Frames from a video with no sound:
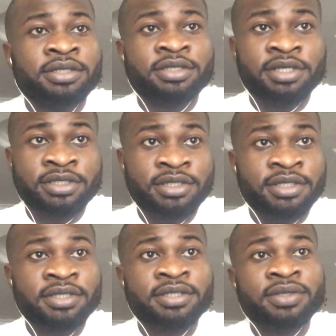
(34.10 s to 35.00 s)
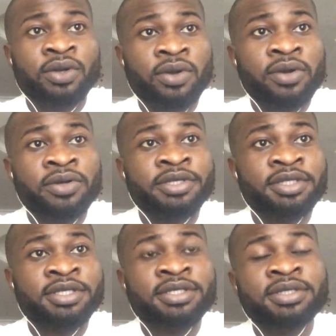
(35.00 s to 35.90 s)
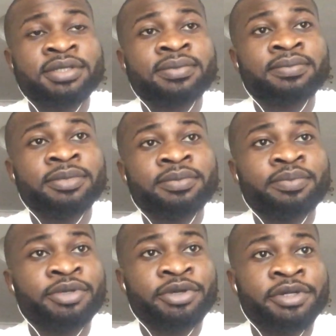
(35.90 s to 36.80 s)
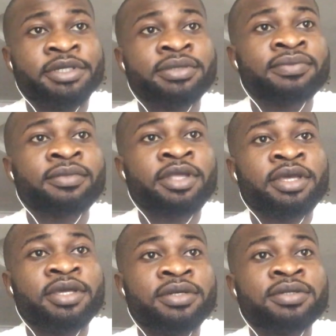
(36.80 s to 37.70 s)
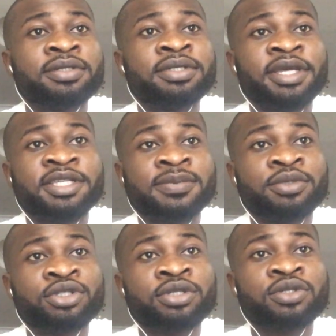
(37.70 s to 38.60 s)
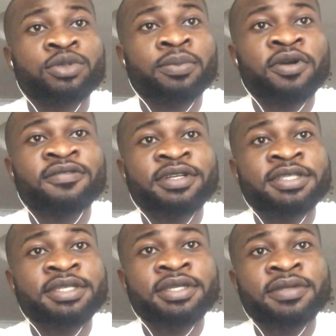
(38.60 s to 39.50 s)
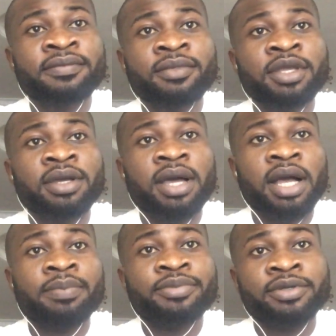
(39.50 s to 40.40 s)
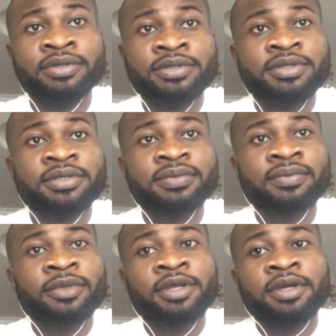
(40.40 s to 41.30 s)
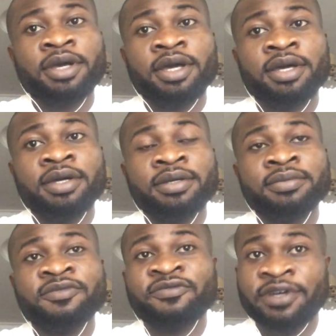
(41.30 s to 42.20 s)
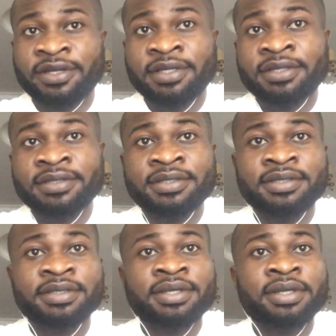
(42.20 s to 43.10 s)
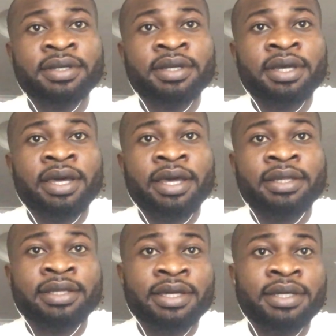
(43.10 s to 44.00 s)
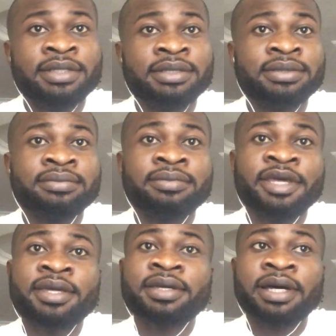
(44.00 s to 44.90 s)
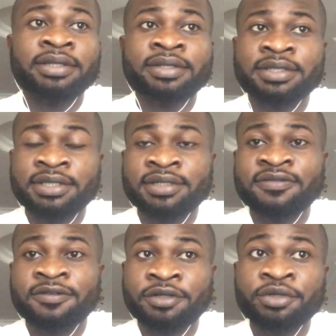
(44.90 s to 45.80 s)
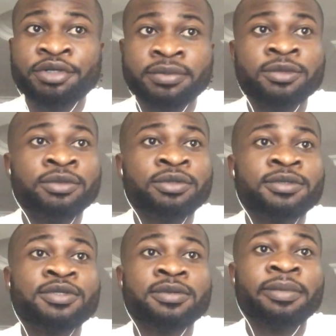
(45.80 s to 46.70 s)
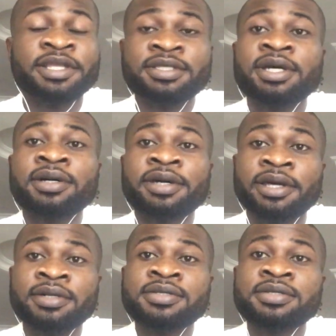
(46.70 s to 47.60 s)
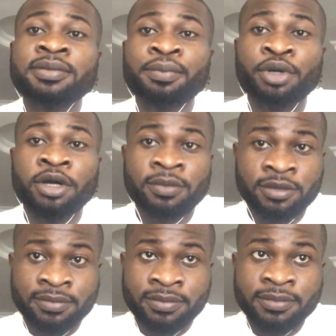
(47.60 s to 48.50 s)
changes occur in this period, including exposure to poverty, abuse, violence, and can make adolescents vulnerable to mental health problems.